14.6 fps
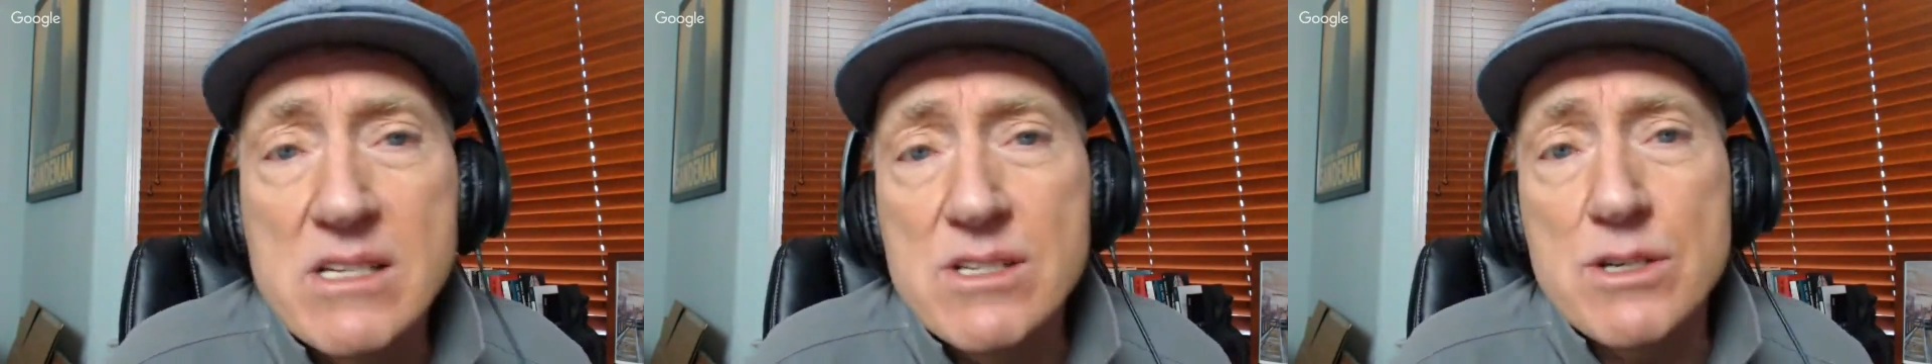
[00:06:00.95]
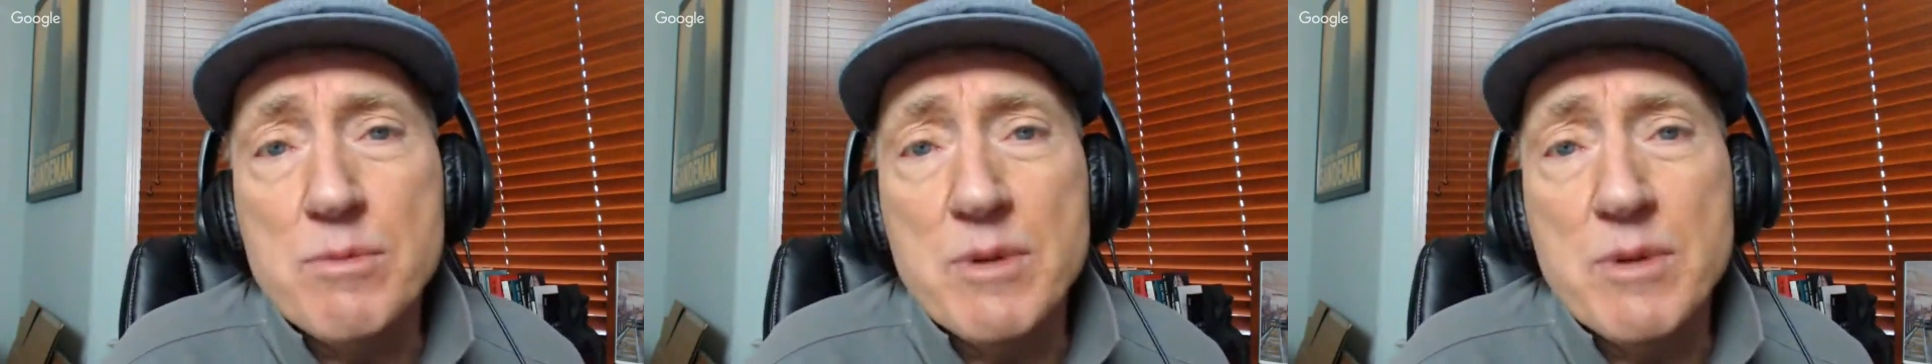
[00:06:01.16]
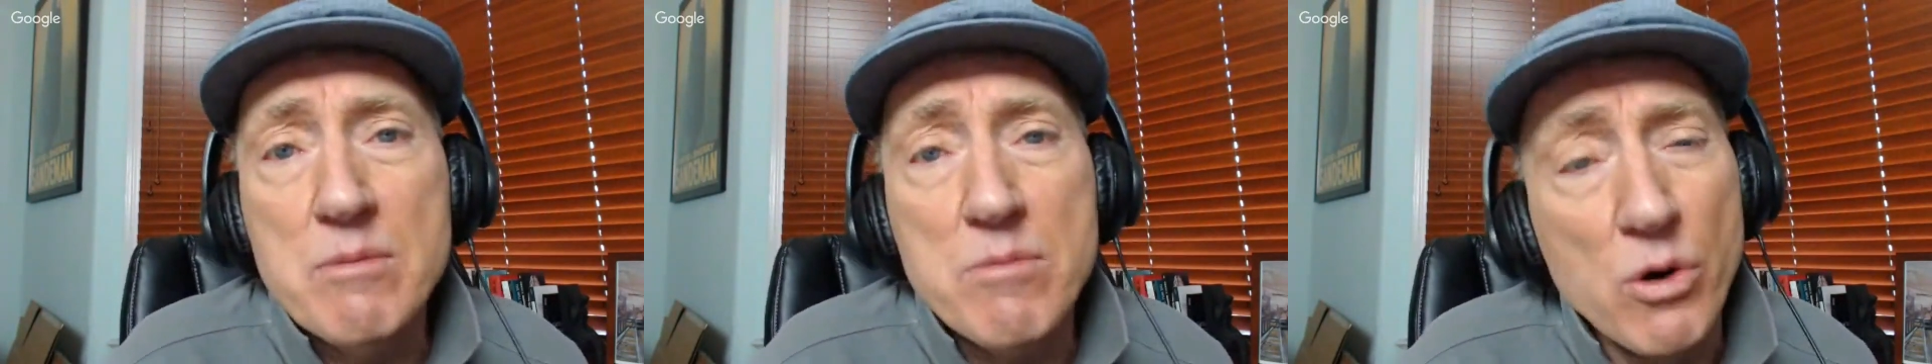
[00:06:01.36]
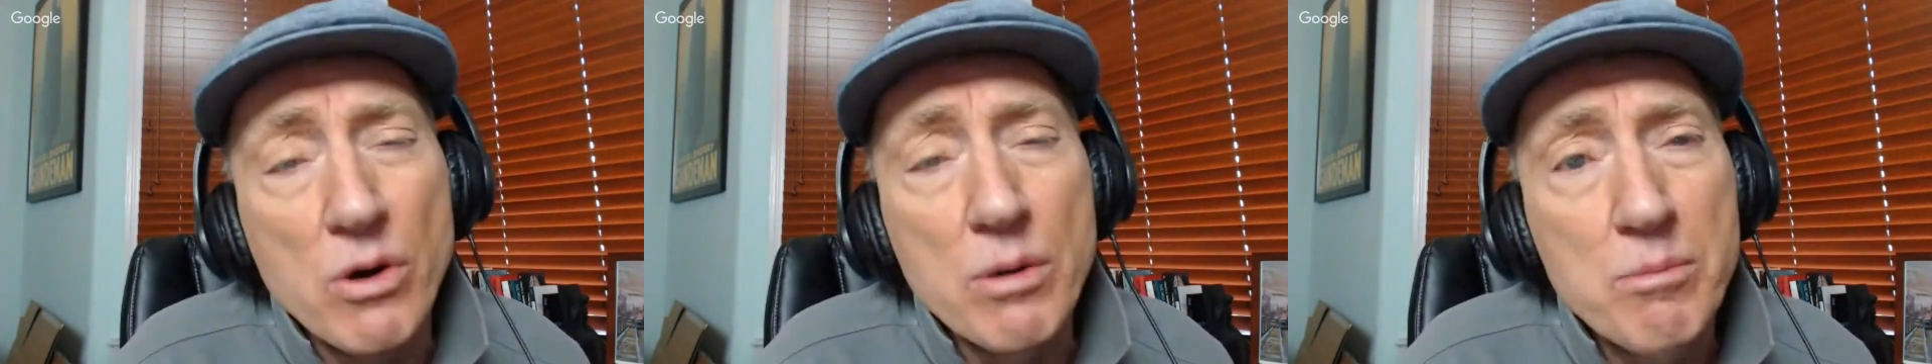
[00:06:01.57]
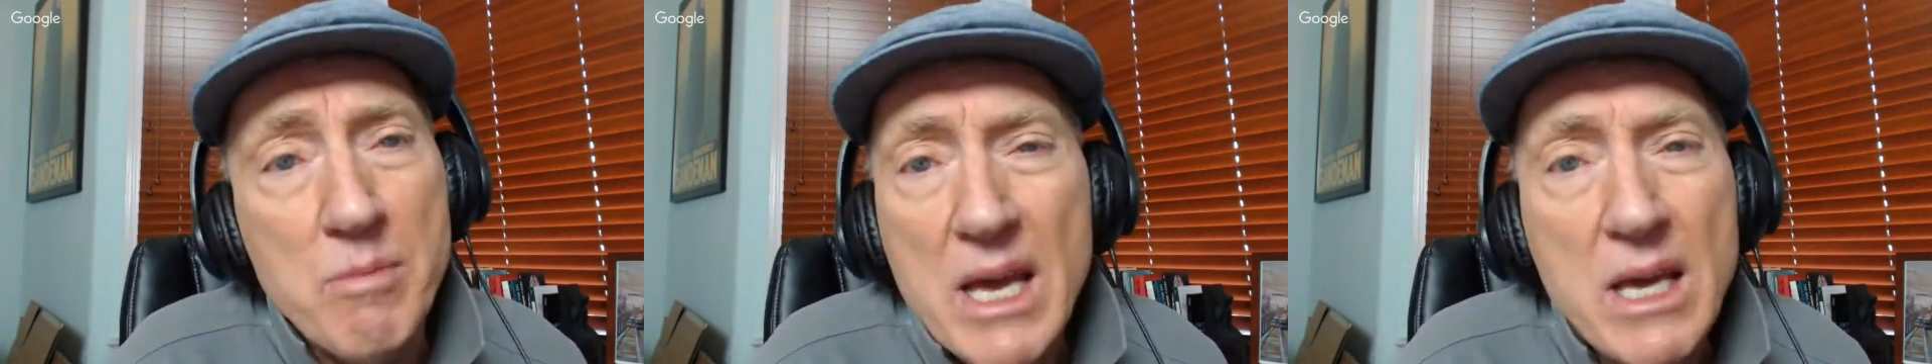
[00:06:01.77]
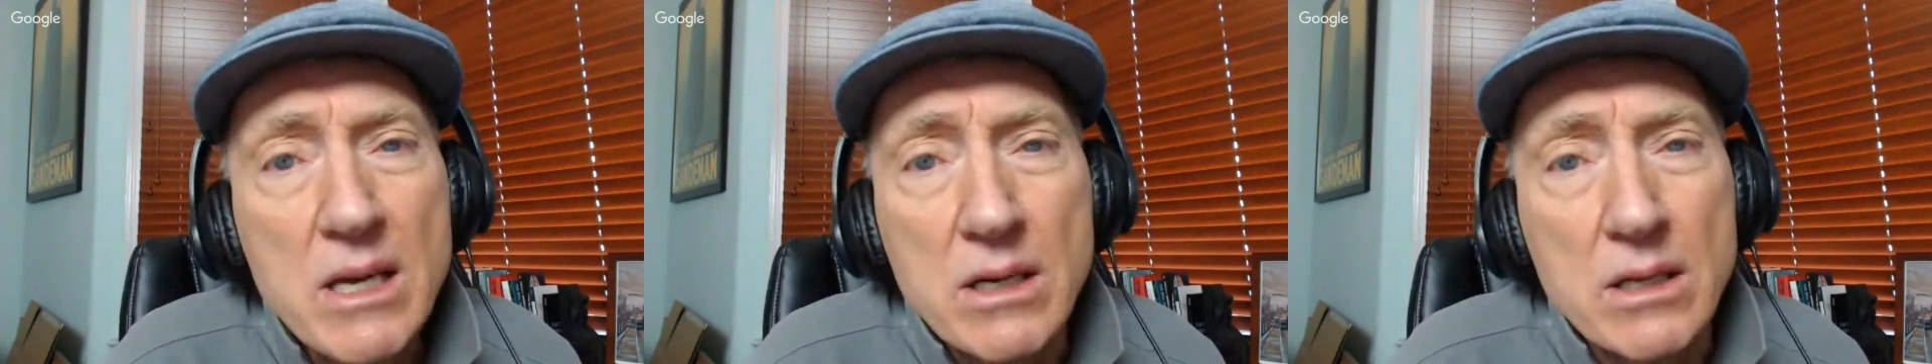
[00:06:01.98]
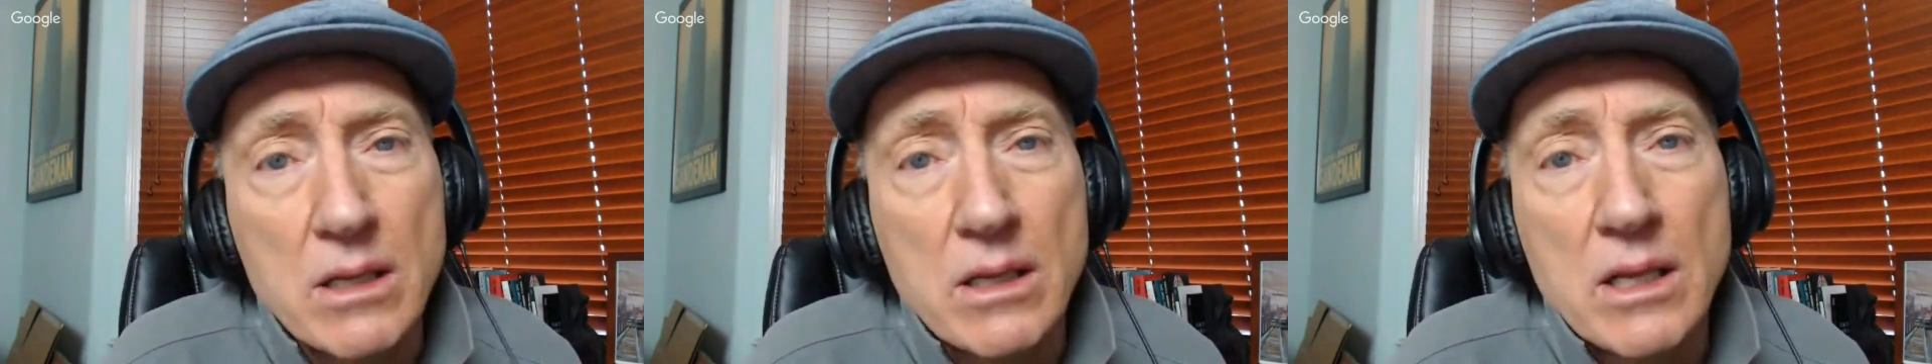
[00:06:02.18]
to be more male.